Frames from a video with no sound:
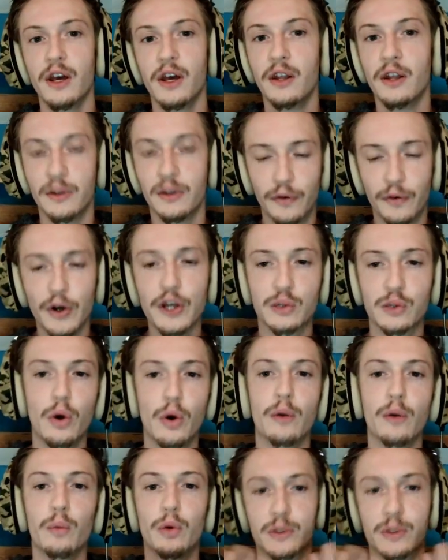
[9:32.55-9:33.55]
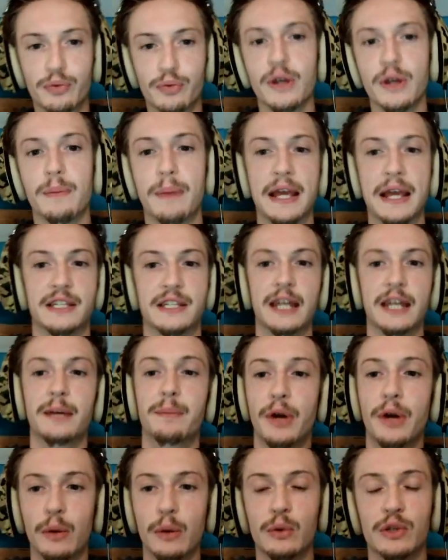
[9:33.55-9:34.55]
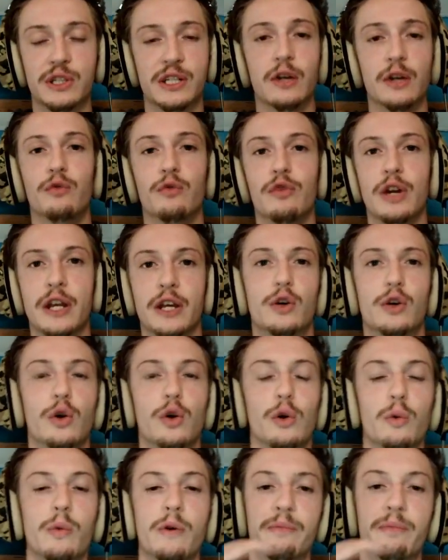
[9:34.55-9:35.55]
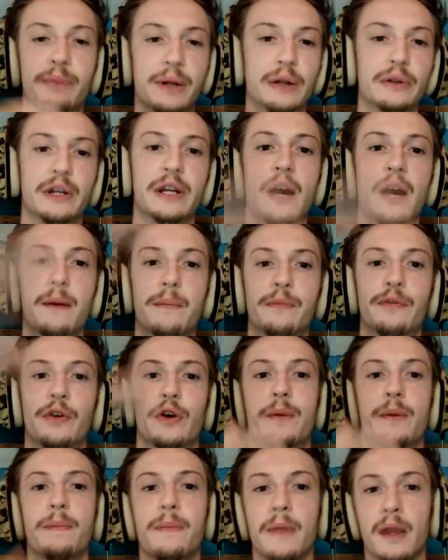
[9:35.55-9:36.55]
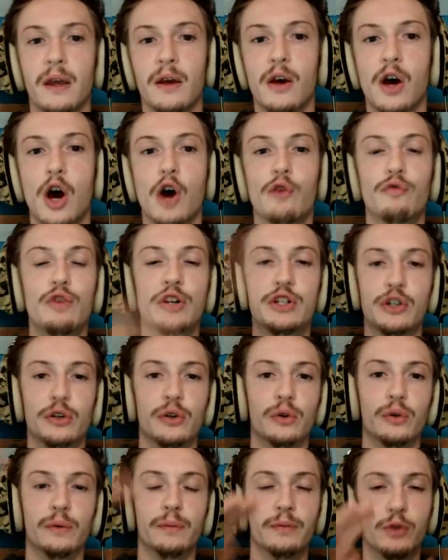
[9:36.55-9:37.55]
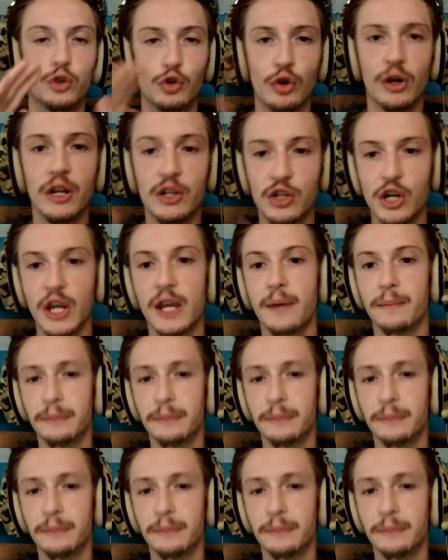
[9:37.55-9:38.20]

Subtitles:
The first one was pretty basic, but it was still really cool with building up the original trilogy.